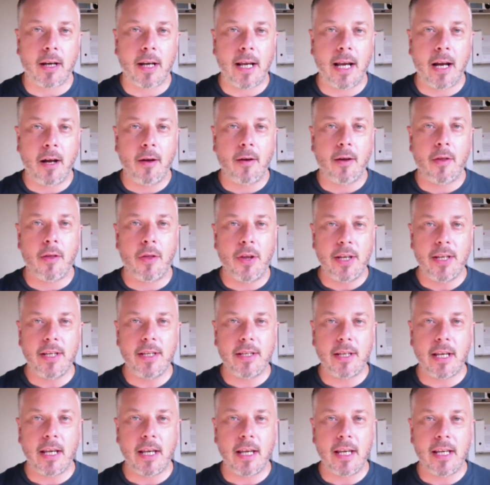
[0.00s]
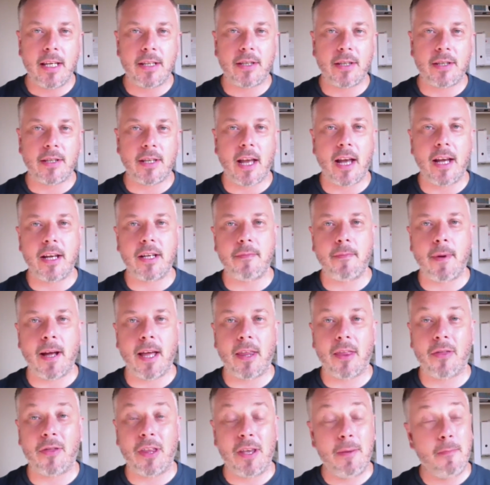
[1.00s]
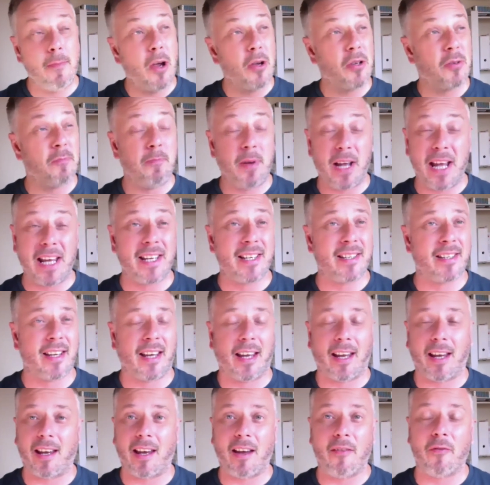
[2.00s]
Now, this is the stage about the most basic